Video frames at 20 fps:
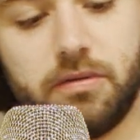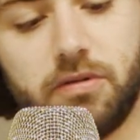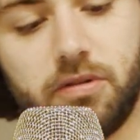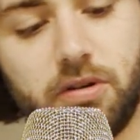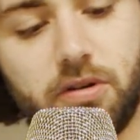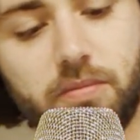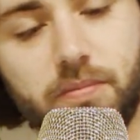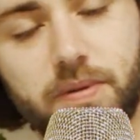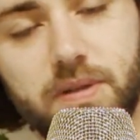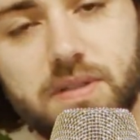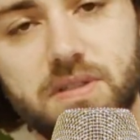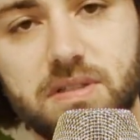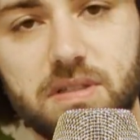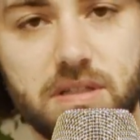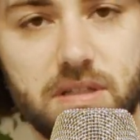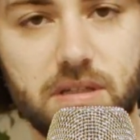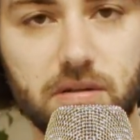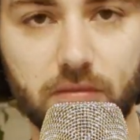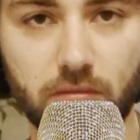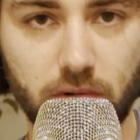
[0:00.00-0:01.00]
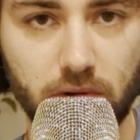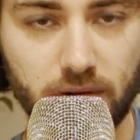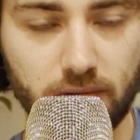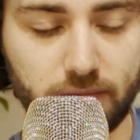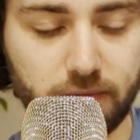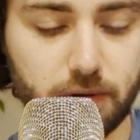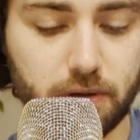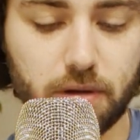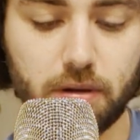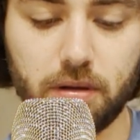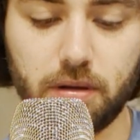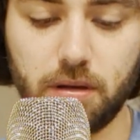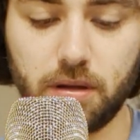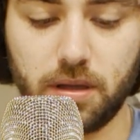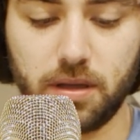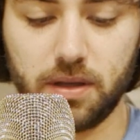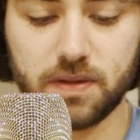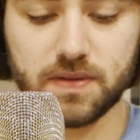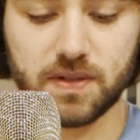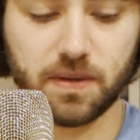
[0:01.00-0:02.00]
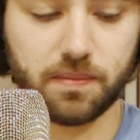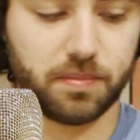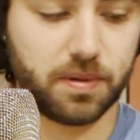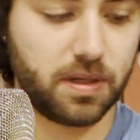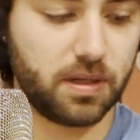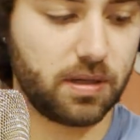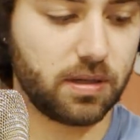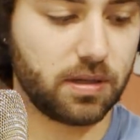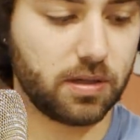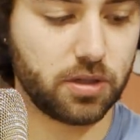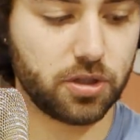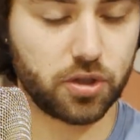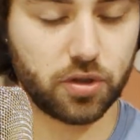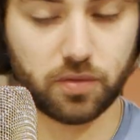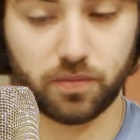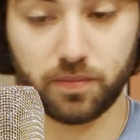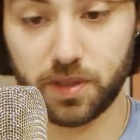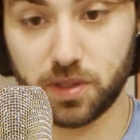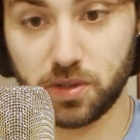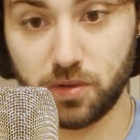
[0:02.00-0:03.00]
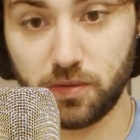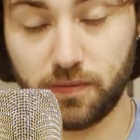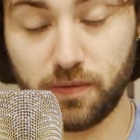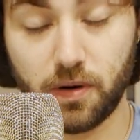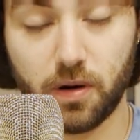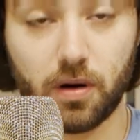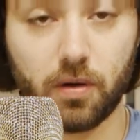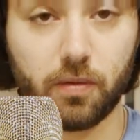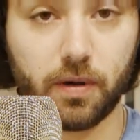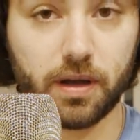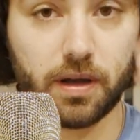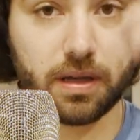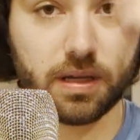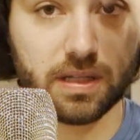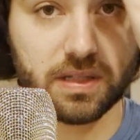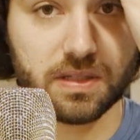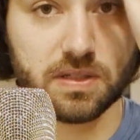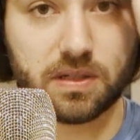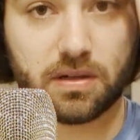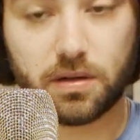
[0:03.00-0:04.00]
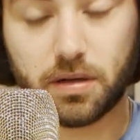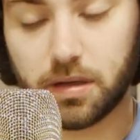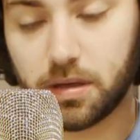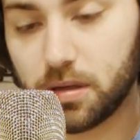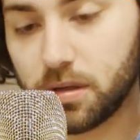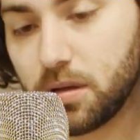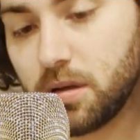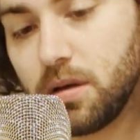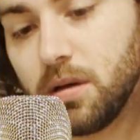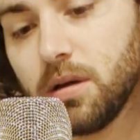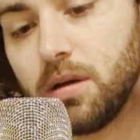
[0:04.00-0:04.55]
to your PC wherever it ends up being. Shouldn't be too far away, considering